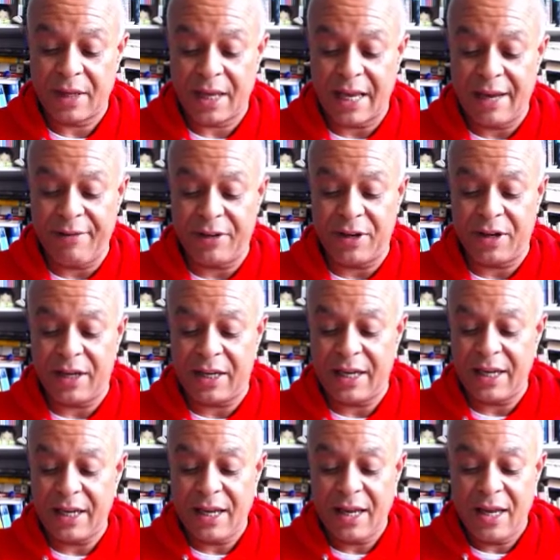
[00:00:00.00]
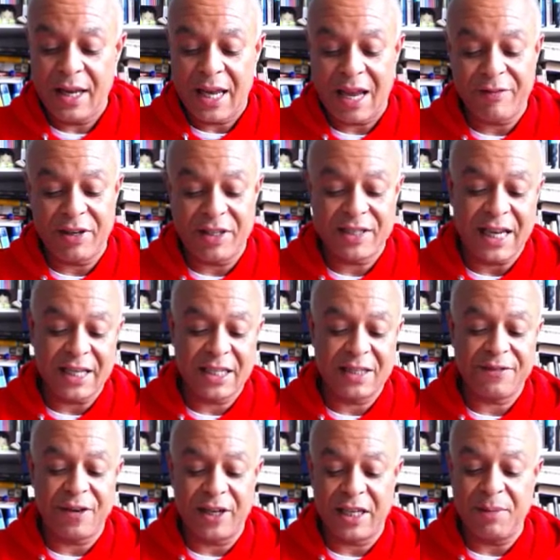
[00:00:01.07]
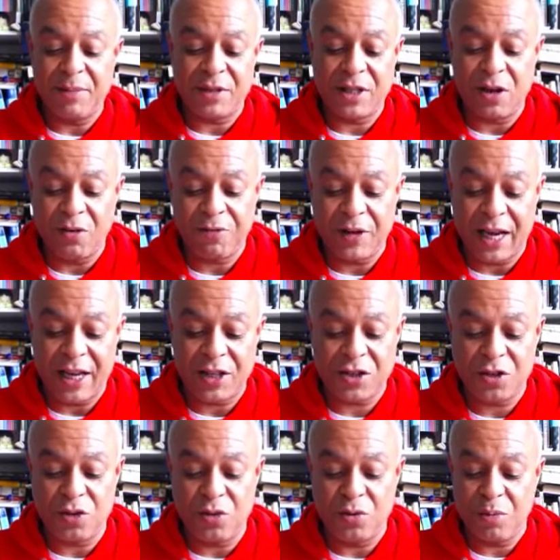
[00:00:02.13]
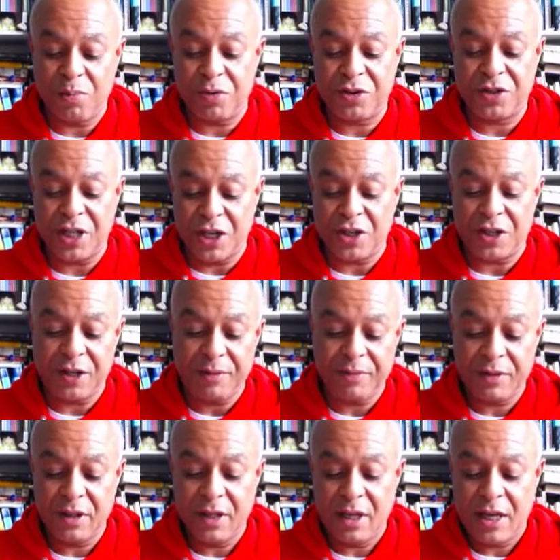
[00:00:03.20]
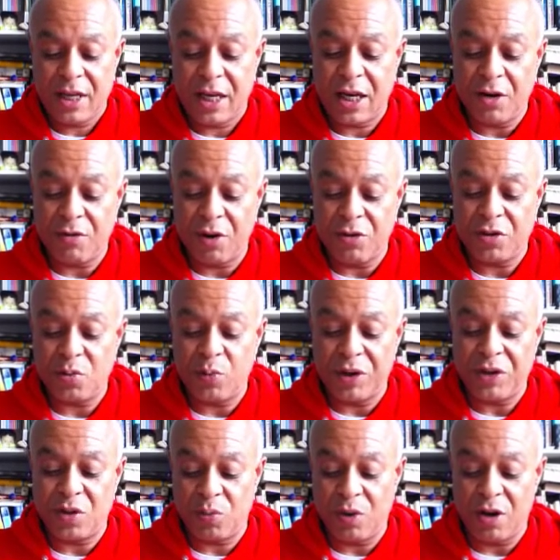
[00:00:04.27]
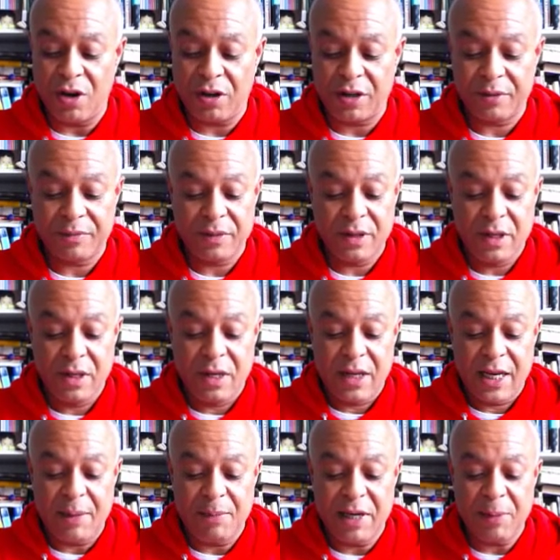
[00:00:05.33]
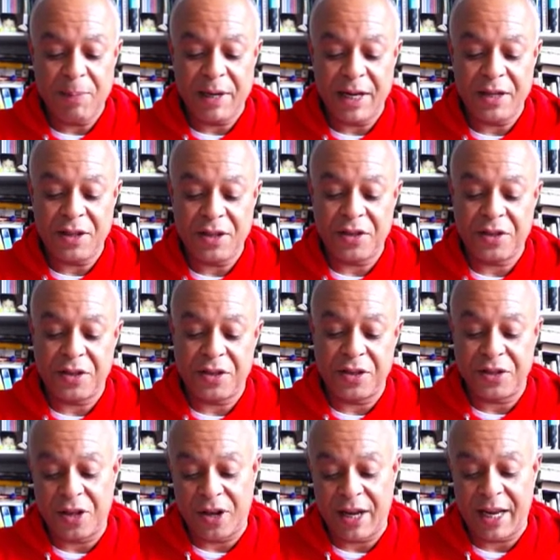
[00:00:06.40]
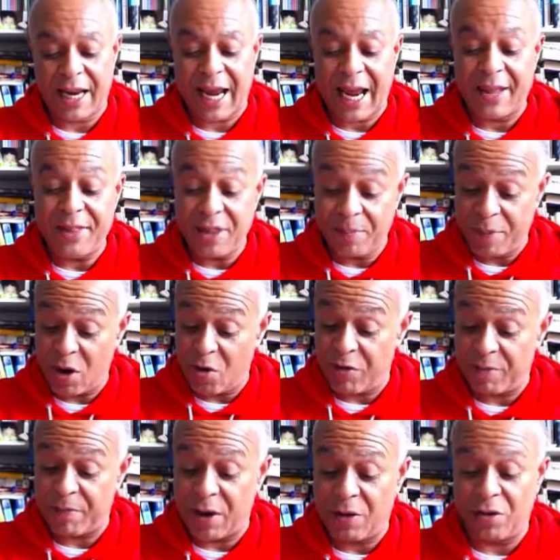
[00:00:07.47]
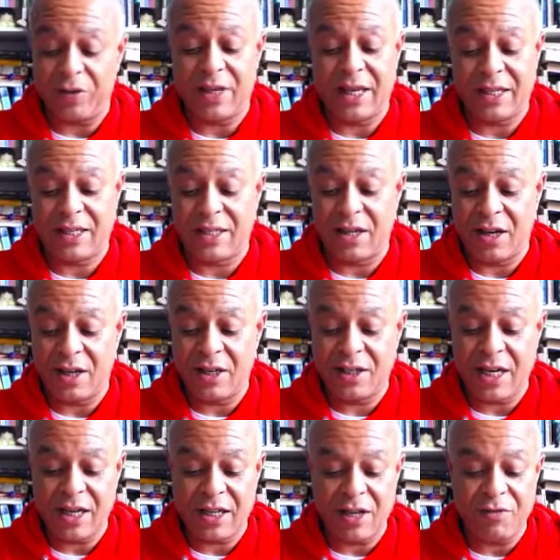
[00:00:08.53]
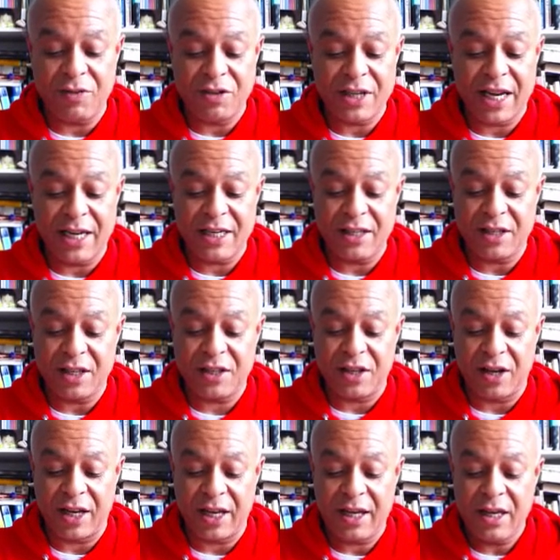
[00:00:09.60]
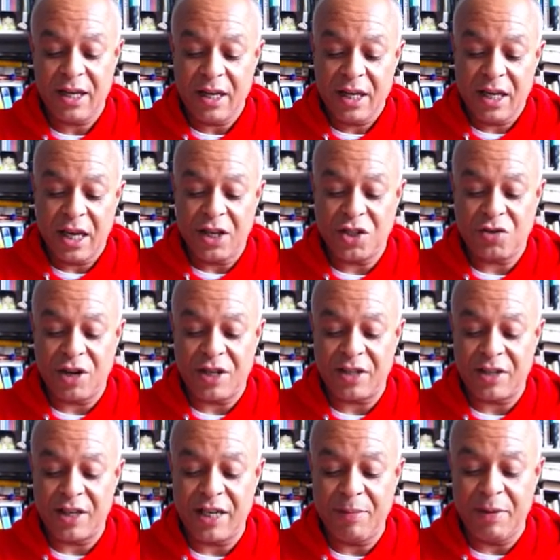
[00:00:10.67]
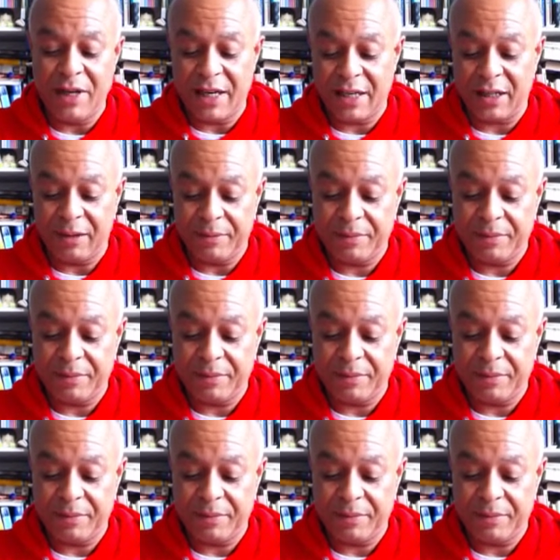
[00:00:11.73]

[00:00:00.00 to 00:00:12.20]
Evidently, having satisfied himself as to procedure, he arose and went to work. He manipulated the thigh and the pelvic bone on that side, gently rotating the thigh and stretching the limb a little,